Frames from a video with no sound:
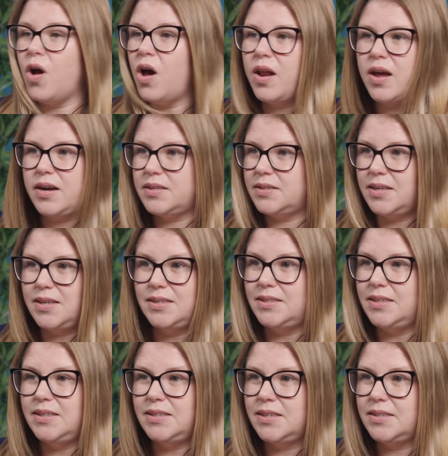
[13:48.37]
products can
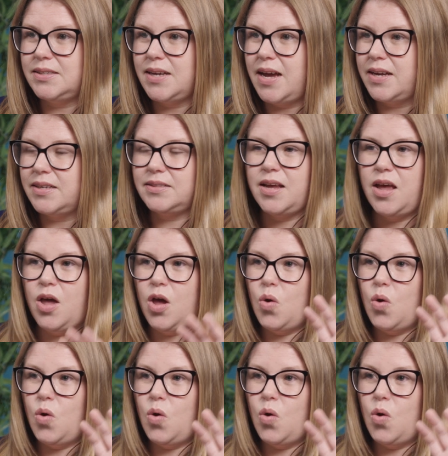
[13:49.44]
see success,